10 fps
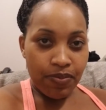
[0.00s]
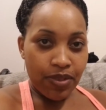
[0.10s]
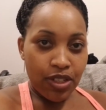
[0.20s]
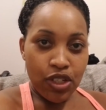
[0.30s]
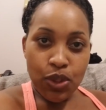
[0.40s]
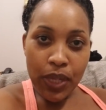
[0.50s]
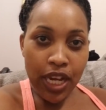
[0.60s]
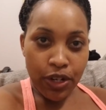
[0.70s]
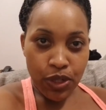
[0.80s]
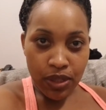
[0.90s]
just to
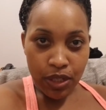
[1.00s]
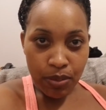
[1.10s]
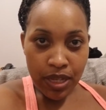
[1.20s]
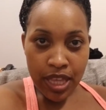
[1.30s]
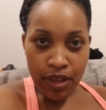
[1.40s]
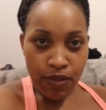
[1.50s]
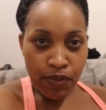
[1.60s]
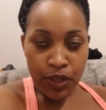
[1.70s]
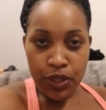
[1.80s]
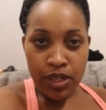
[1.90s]
encourage you a little bit, like, if you
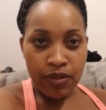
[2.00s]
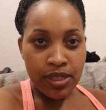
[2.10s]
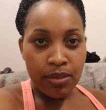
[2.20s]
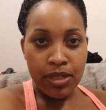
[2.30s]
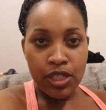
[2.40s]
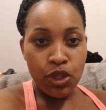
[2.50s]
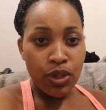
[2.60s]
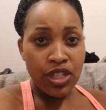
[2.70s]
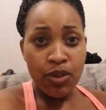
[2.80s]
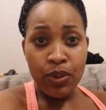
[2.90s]
find yourself in similar
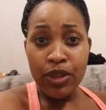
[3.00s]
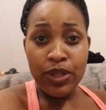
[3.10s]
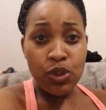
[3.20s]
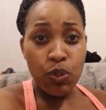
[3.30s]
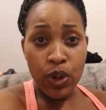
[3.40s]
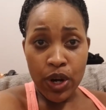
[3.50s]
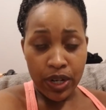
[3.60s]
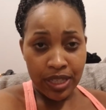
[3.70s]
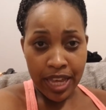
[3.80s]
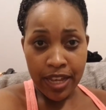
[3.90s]
situations, whether it's
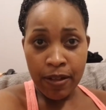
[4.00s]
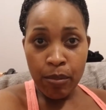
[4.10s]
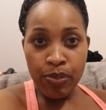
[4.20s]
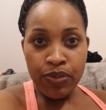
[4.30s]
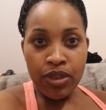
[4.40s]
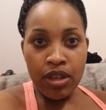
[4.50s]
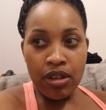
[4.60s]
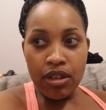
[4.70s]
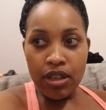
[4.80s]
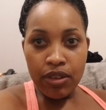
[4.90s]
work, like,
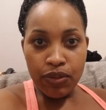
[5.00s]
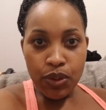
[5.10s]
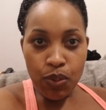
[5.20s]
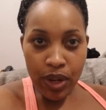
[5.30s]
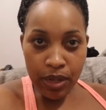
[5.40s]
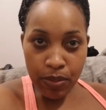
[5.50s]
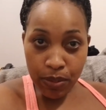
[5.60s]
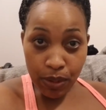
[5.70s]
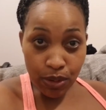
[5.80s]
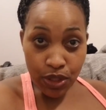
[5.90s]
if you want a
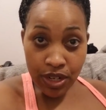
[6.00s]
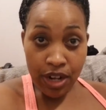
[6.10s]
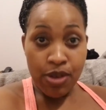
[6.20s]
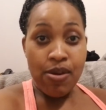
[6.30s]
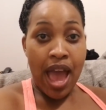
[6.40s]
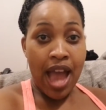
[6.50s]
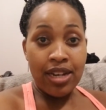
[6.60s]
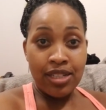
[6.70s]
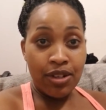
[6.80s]
promotion, are you acting